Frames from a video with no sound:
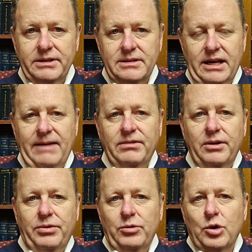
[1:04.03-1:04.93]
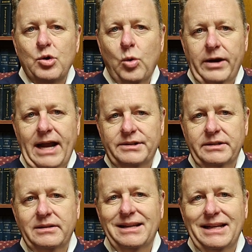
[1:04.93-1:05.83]
going to have to go through a court
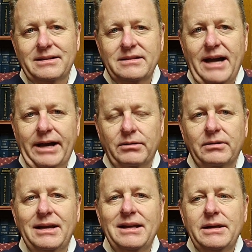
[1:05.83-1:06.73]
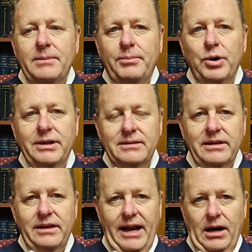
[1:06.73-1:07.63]
action to get title put into
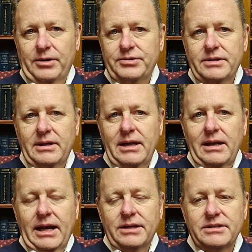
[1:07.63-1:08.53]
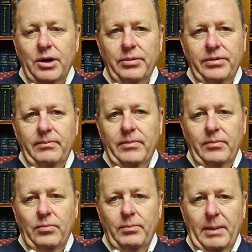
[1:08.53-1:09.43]
the heirs. And so
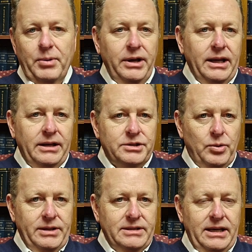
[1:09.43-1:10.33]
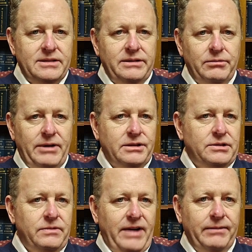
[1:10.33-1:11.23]
by putting it in joint tenancy with rights of
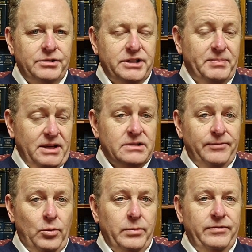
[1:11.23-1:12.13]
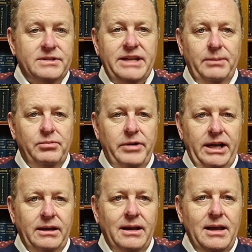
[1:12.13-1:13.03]
survivorship, it is a form of estate
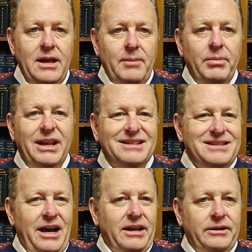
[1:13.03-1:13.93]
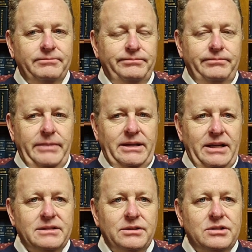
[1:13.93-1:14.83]
planning, but it
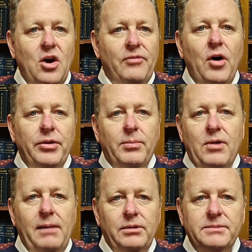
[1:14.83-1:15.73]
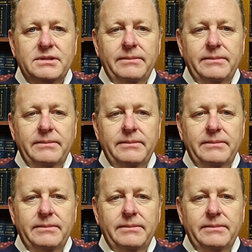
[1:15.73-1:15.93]
doesn't solve all the problems.